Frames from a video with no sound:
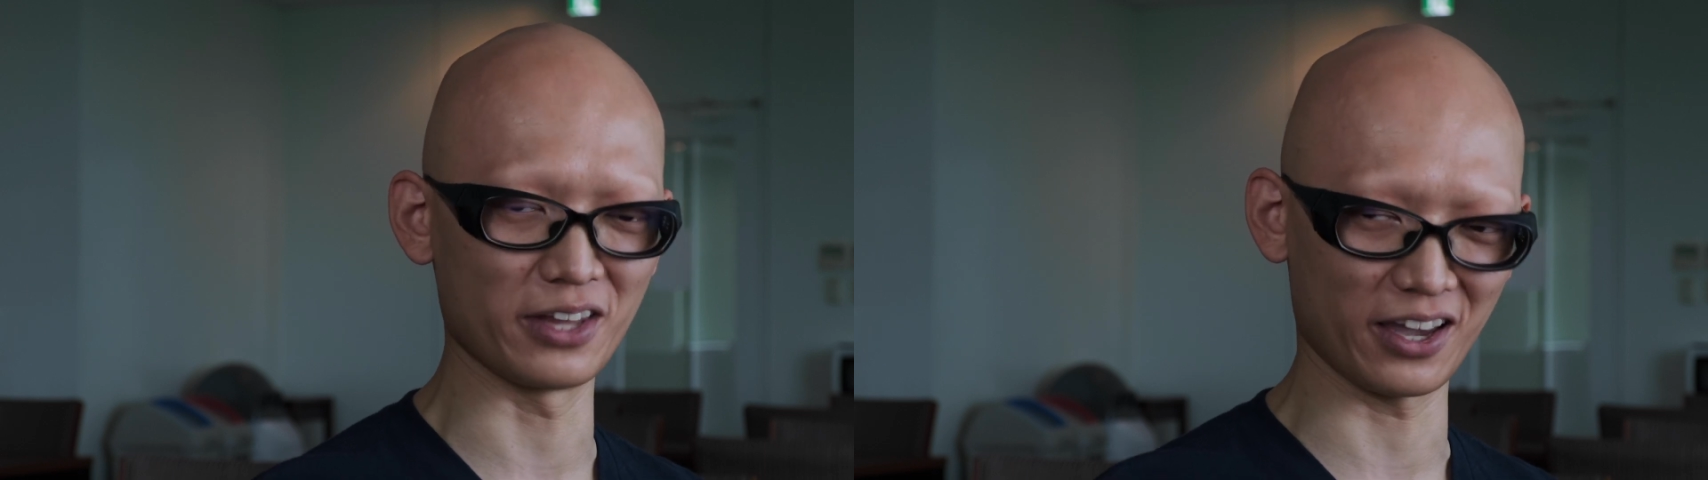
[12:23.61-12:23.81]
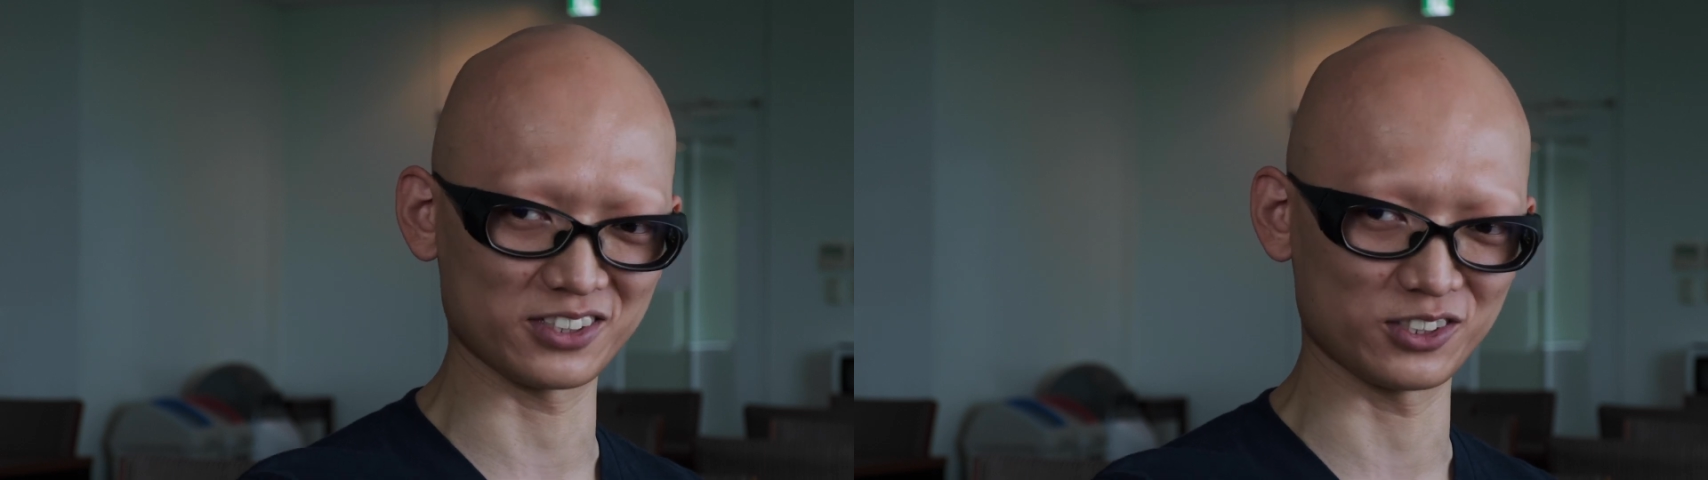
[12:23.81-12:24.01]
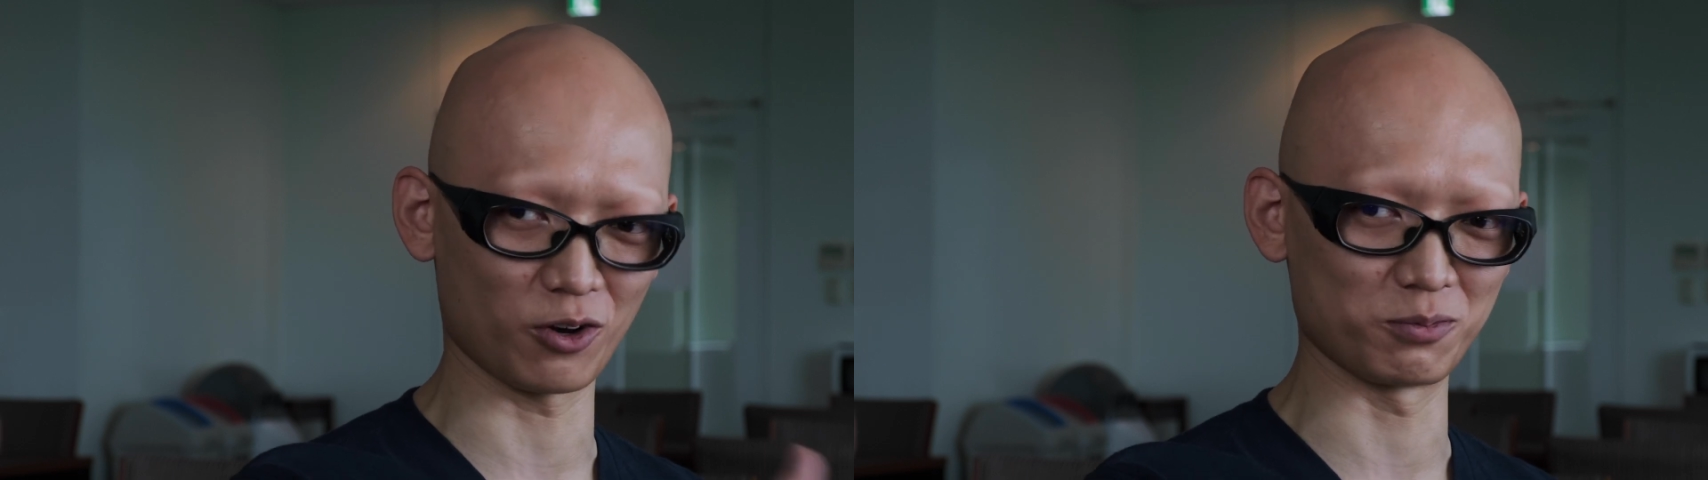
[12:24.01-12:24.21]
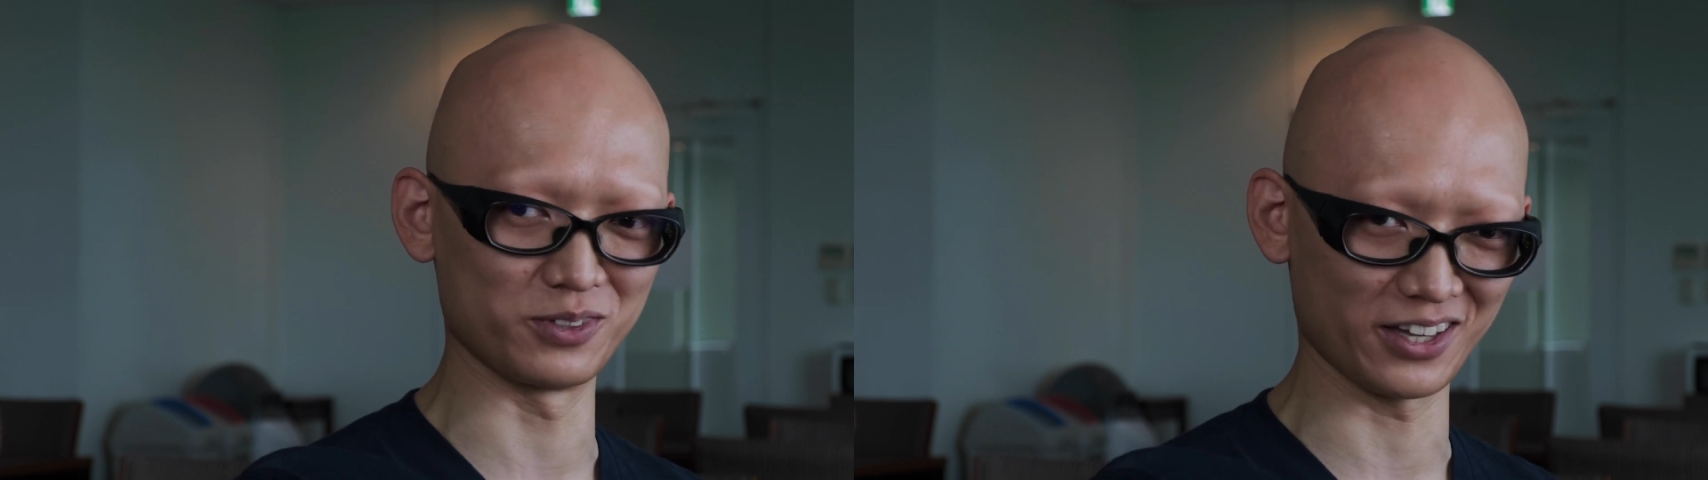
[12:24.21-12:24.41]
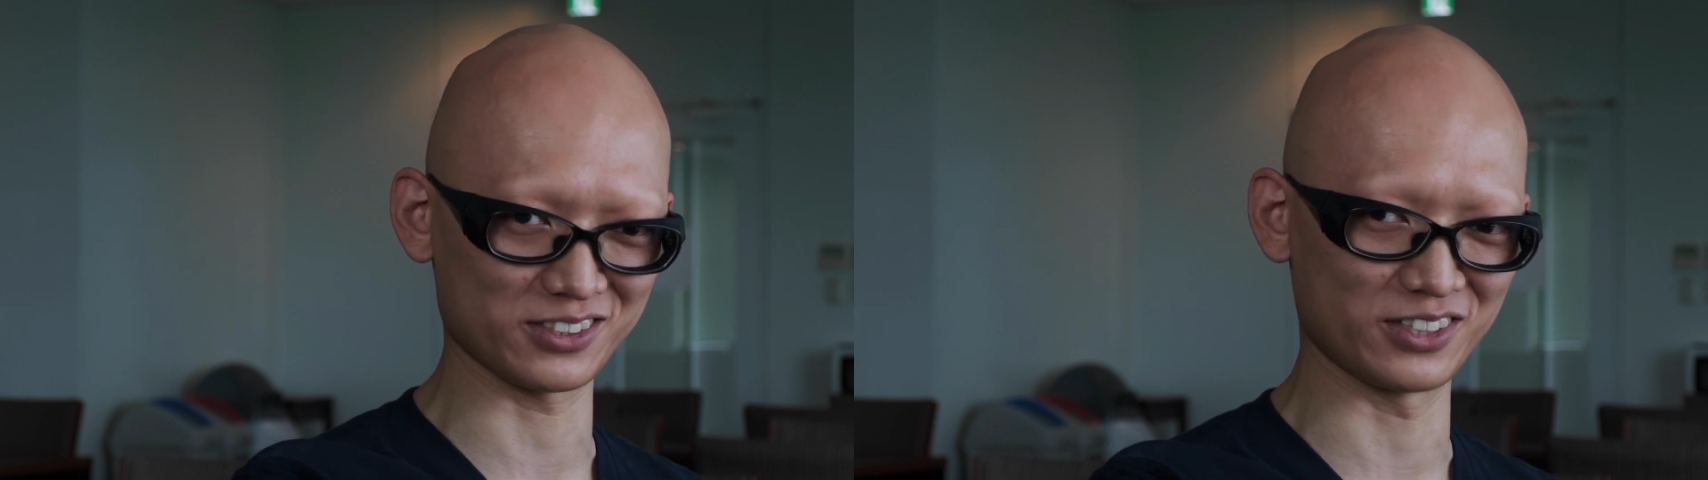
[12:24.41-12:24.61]
next, of
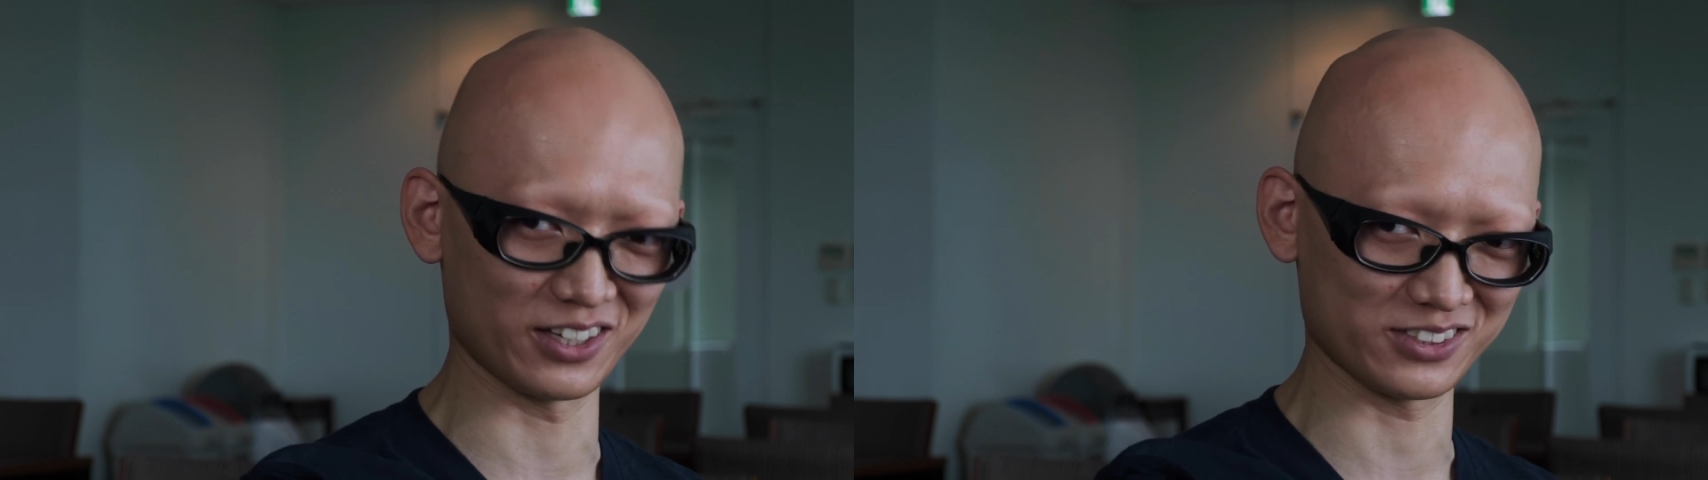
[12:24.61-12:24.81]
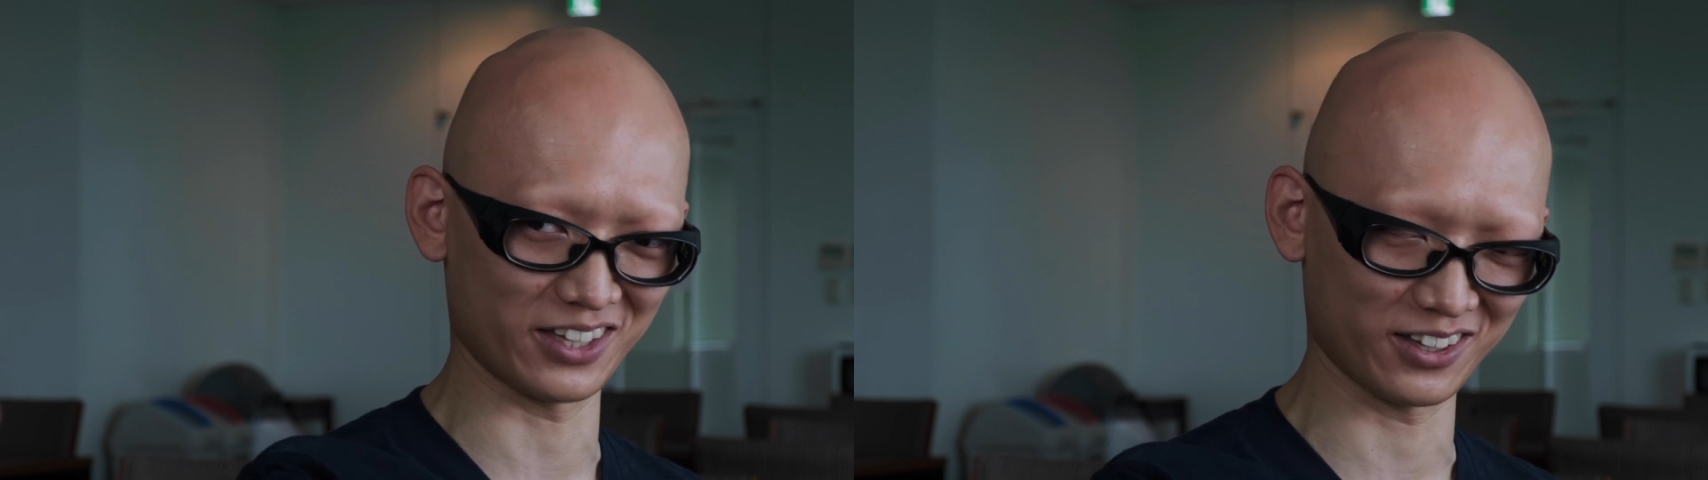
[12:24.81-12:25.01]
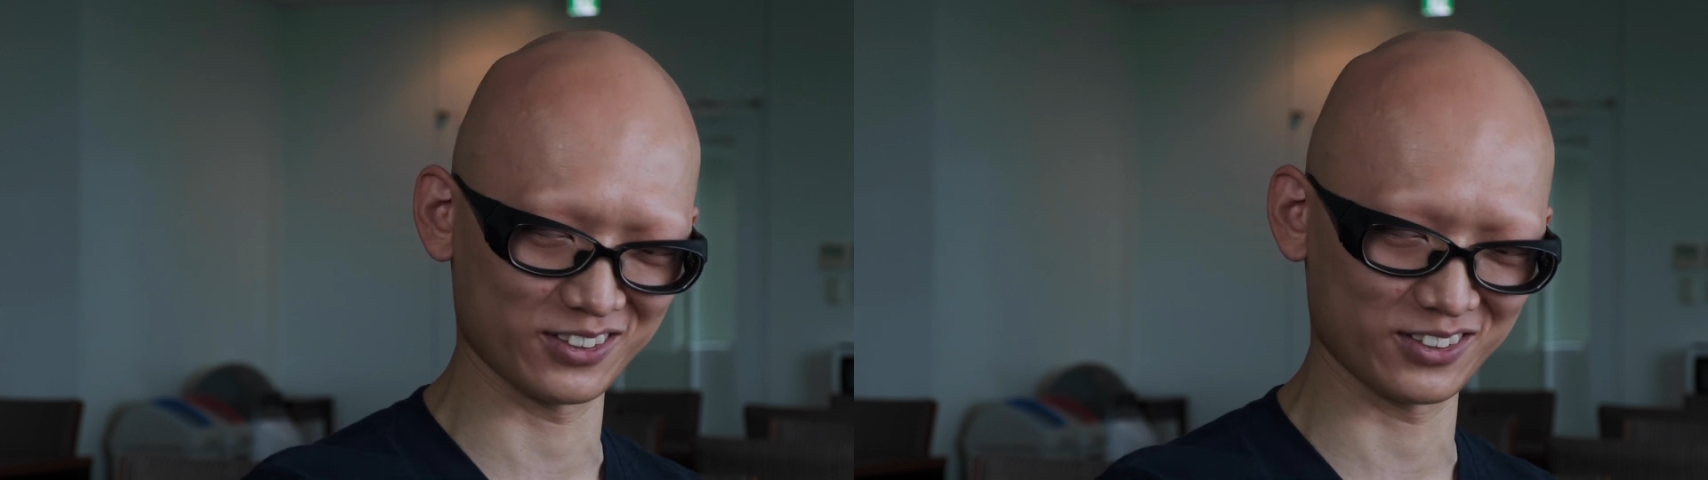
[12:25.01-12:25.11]
next, next.